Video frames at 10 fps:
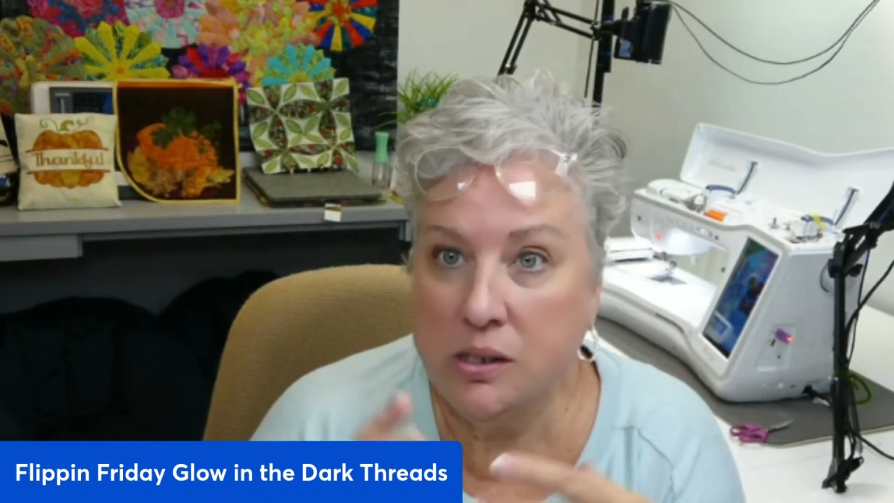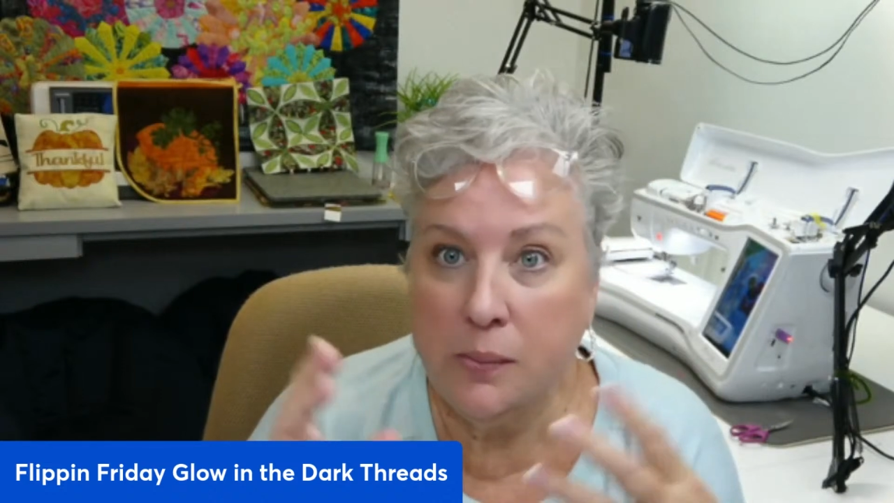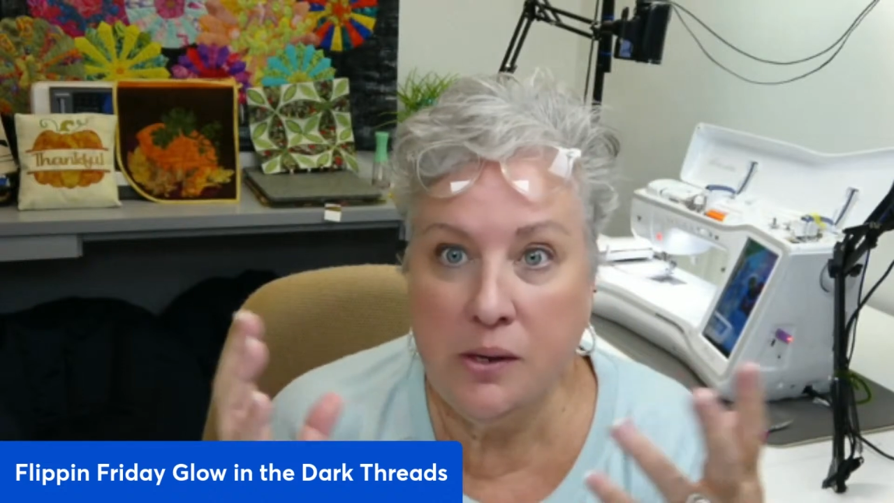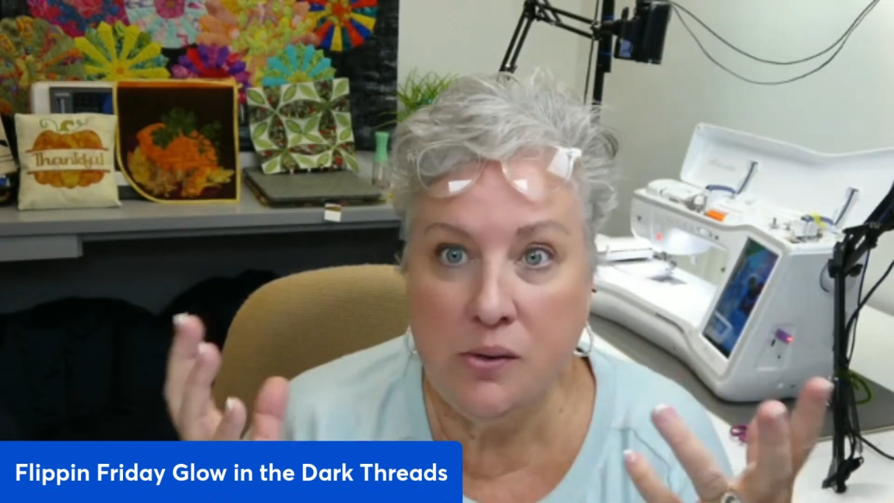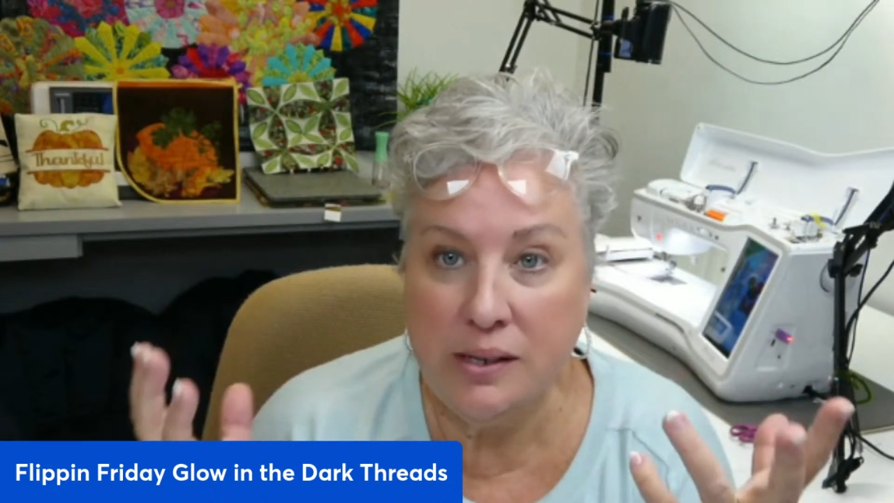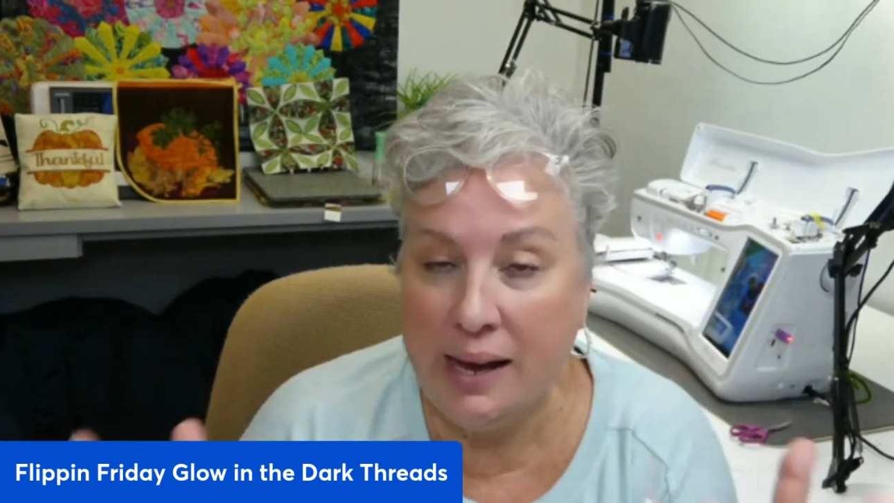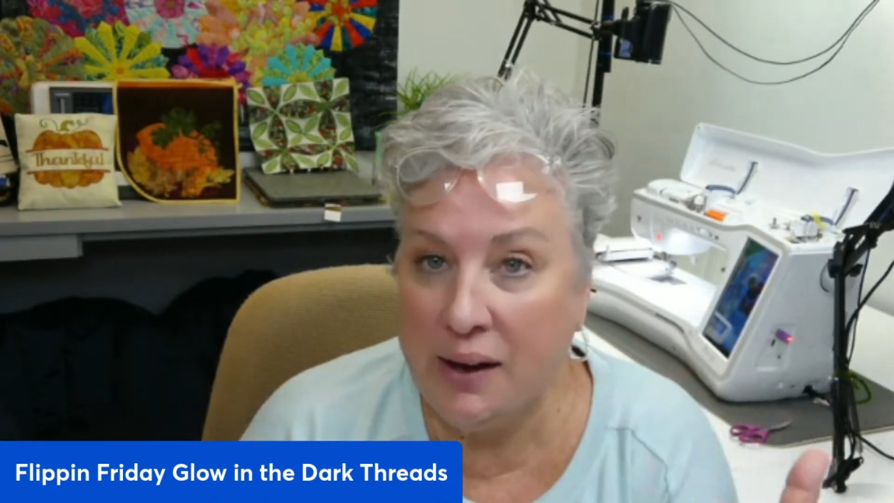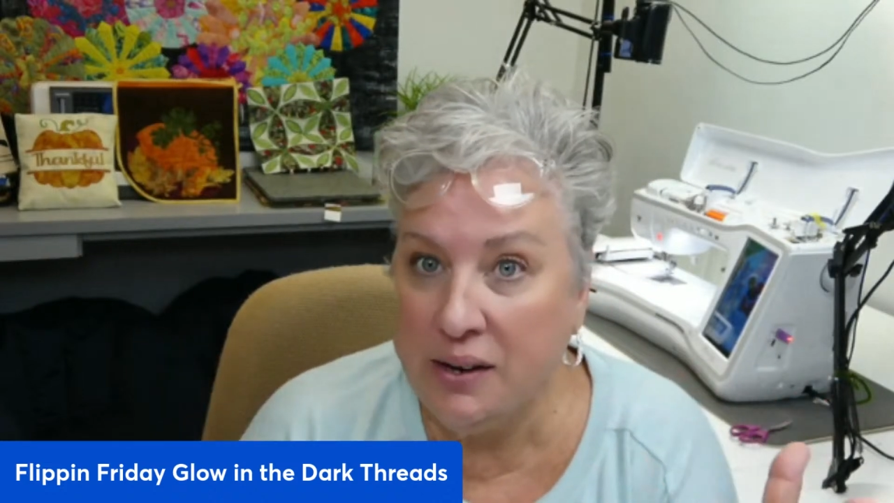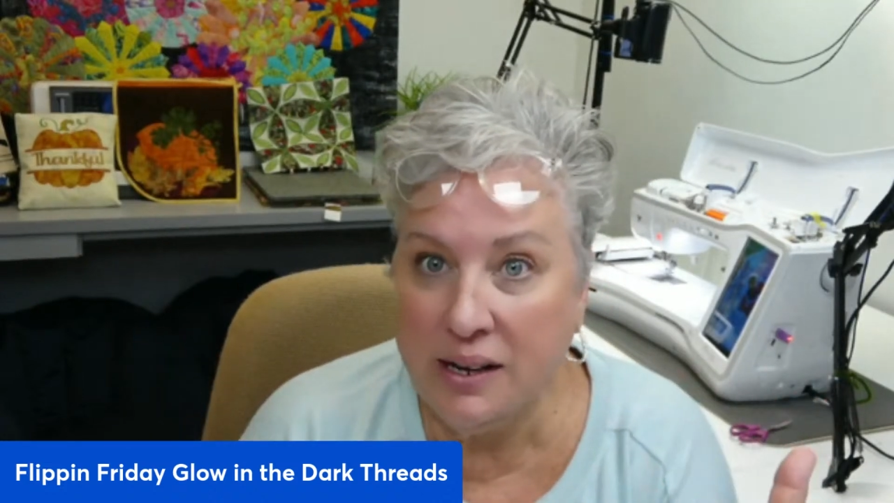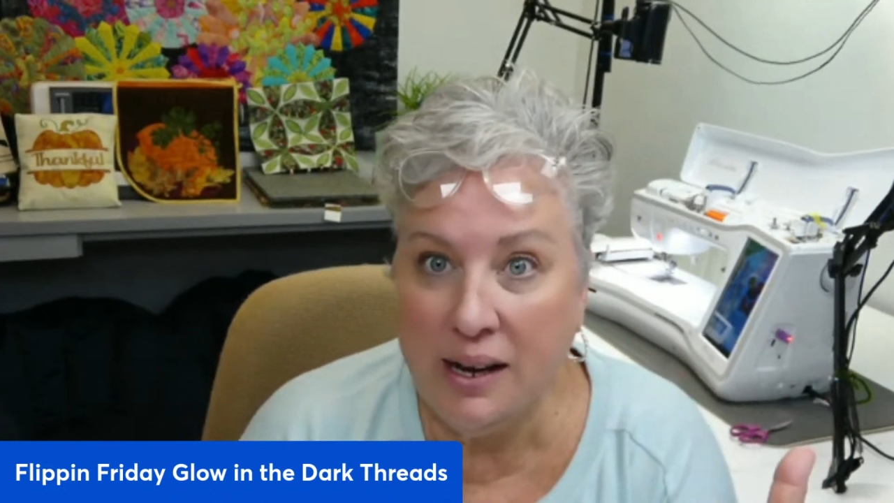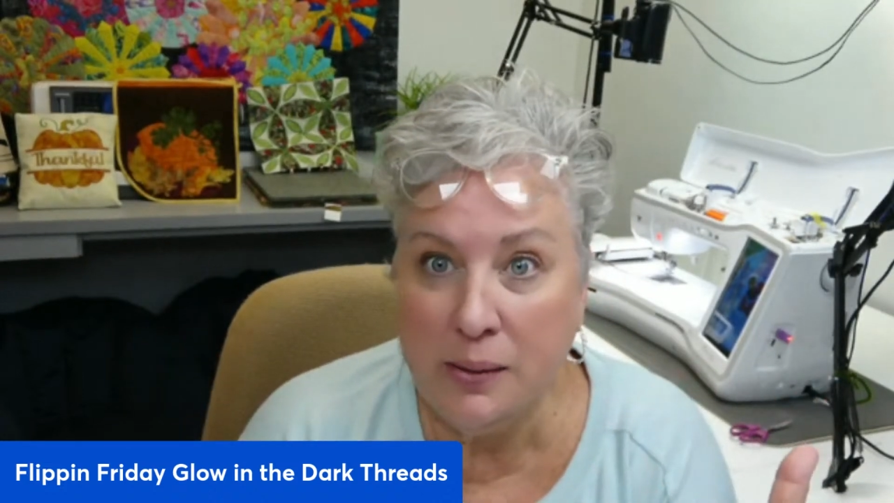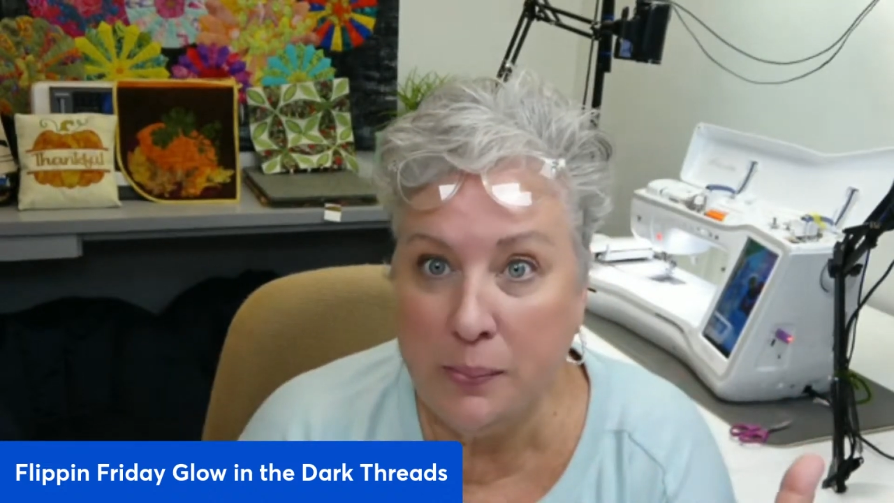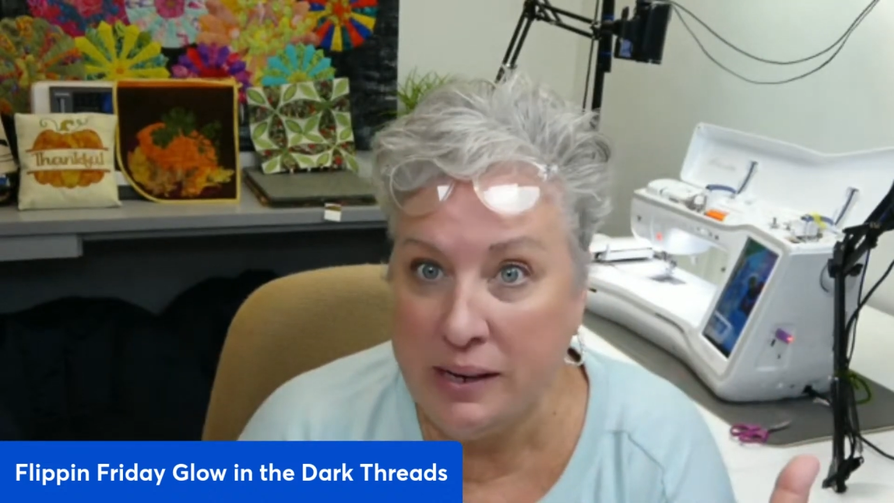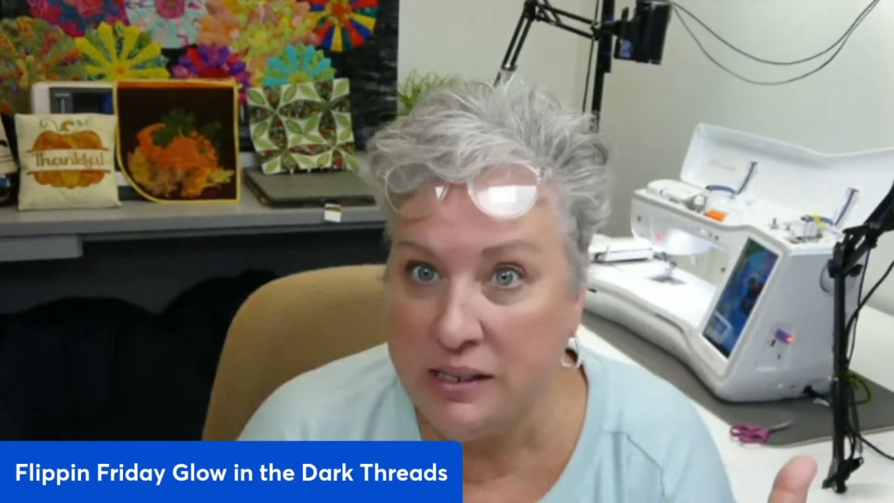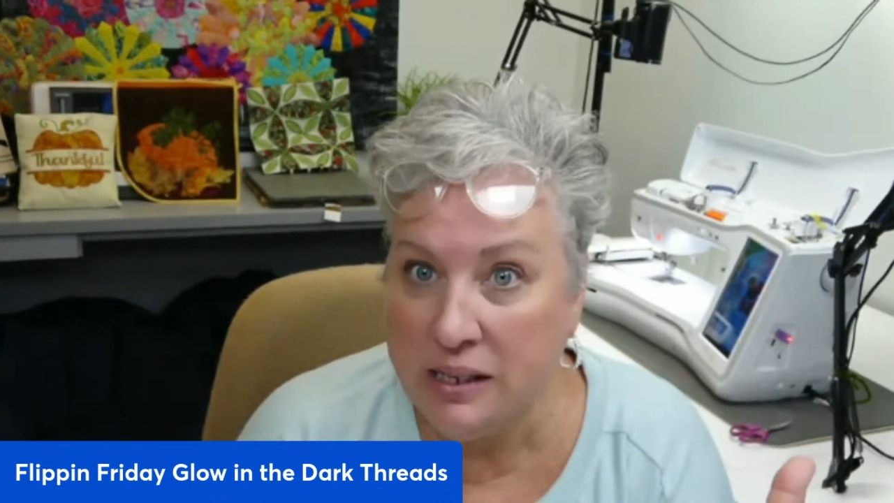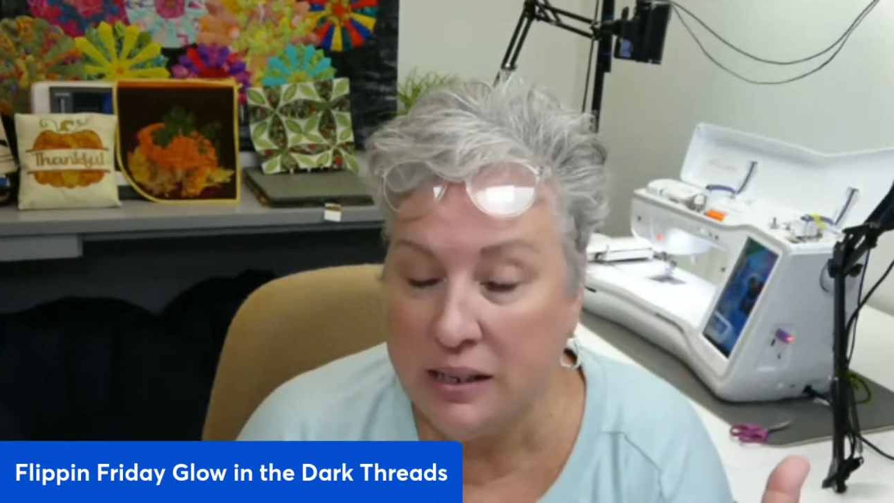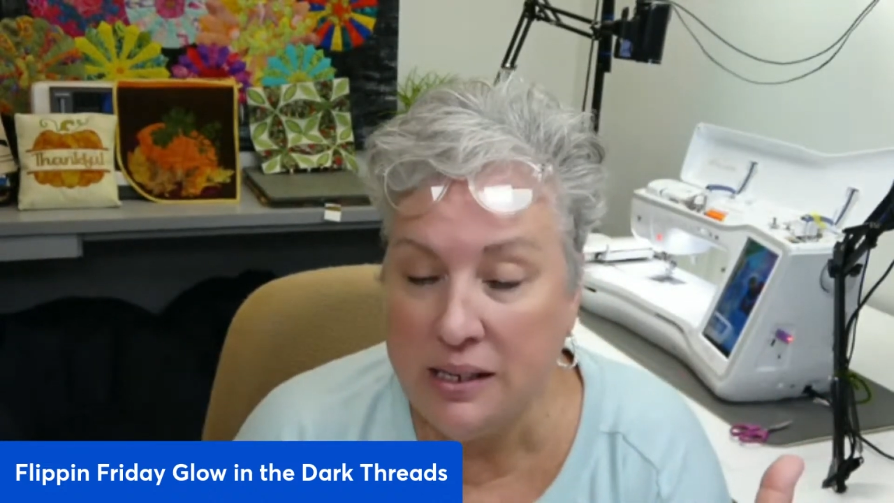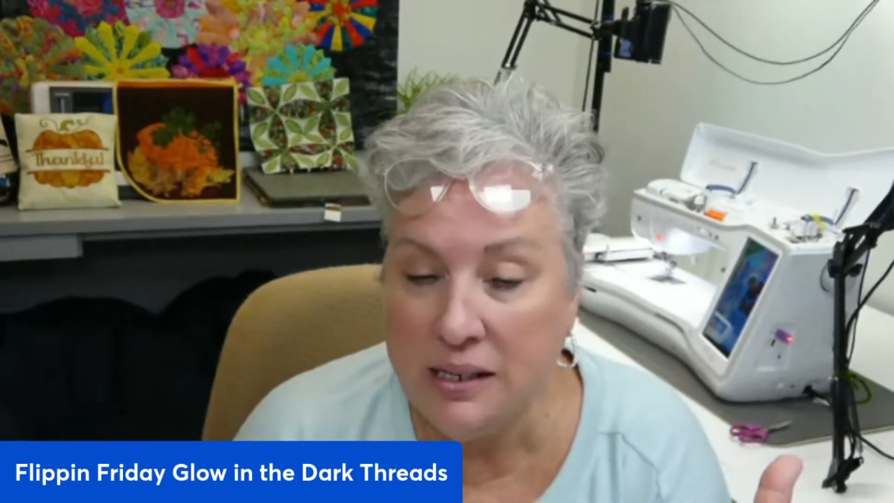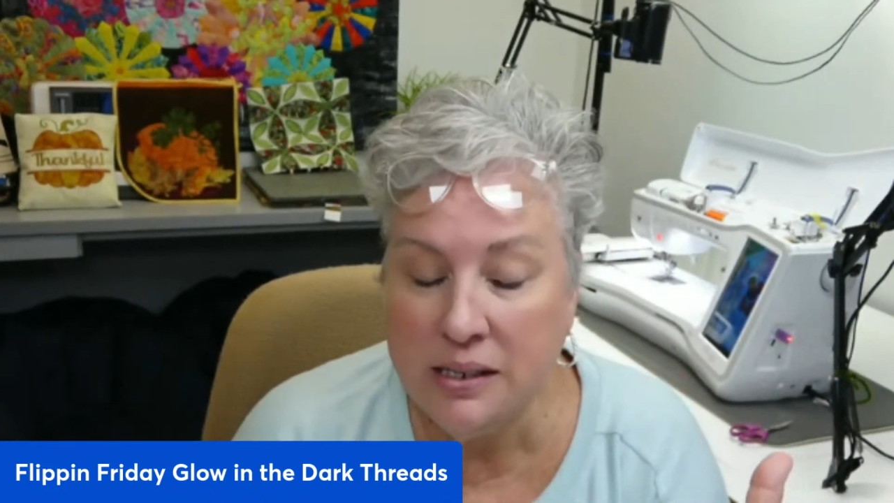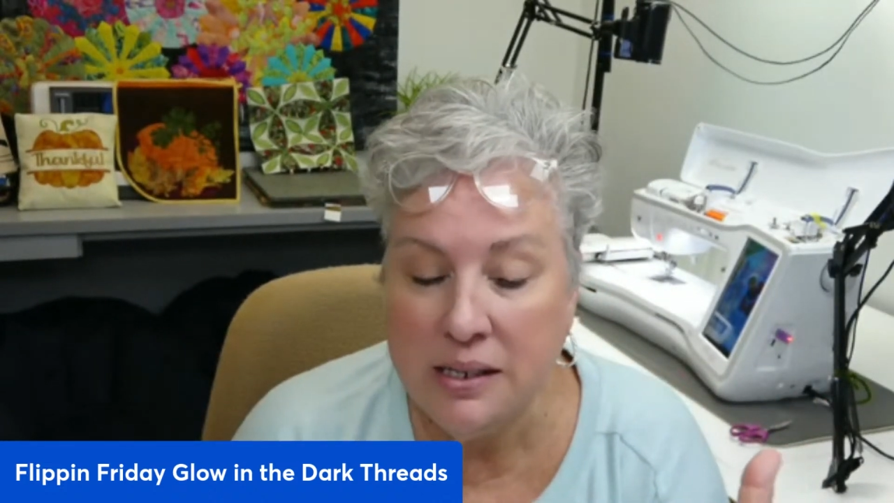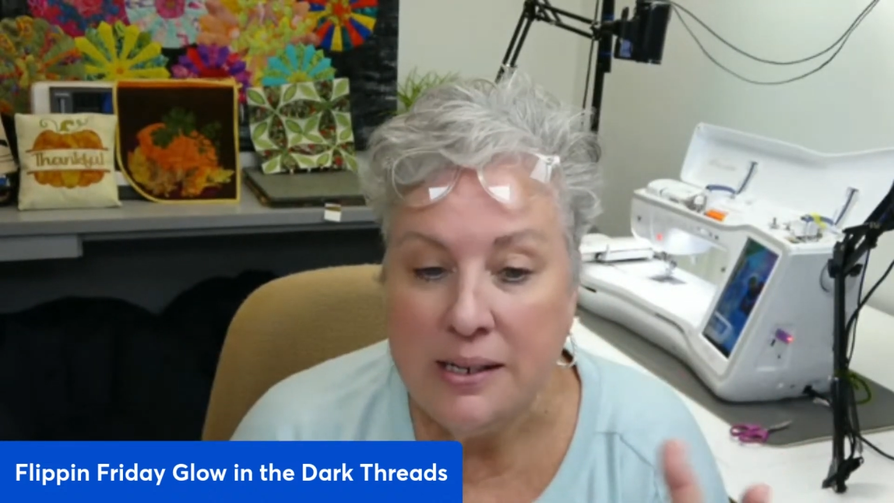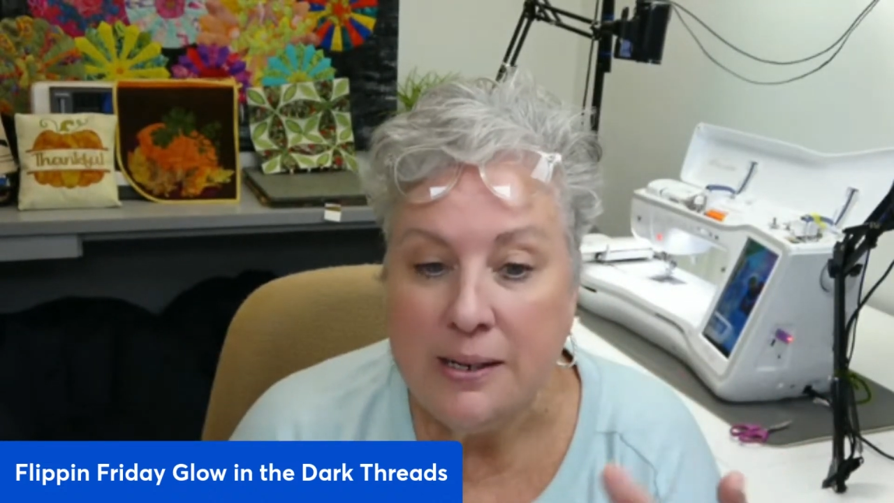somebody who's out at night, a bicyclist.